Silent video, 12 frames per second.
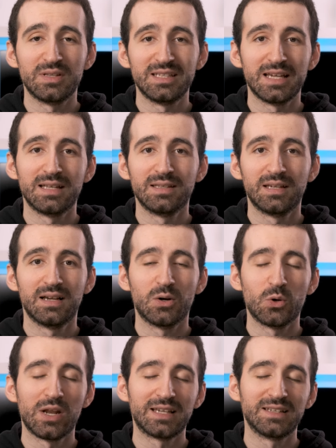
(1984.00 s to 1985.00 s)
in the end,
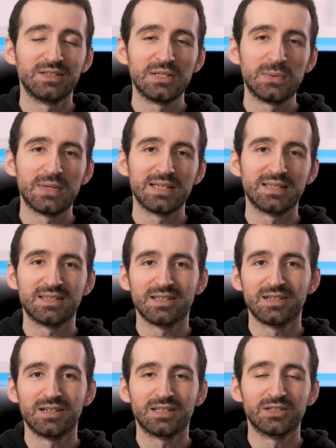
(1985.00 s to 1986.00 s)
all I can do is
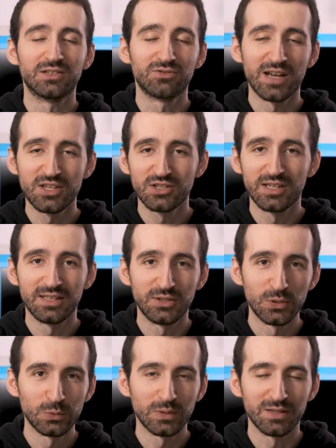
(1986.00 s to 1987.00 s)
uh, congratulate
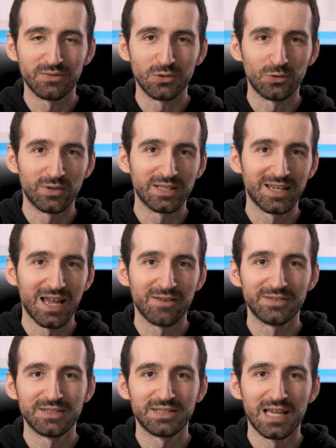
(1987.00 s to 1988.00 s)
you if you already
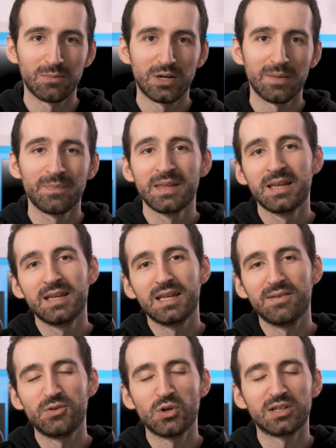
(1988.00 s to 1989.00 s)
have this camera.
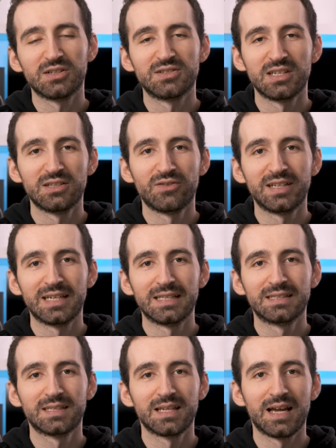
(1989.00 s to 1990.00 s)
If you are considering
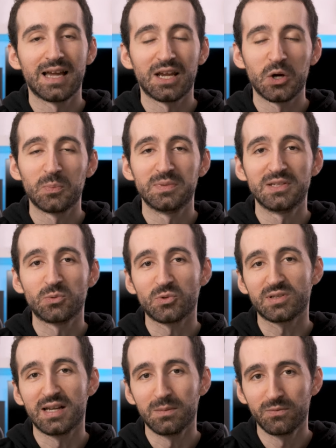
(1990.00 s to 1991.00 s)
it, I hope this
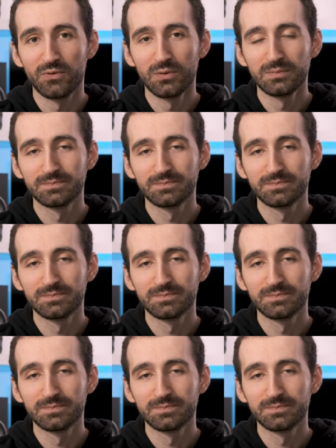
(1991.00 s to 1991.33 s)
was helpful.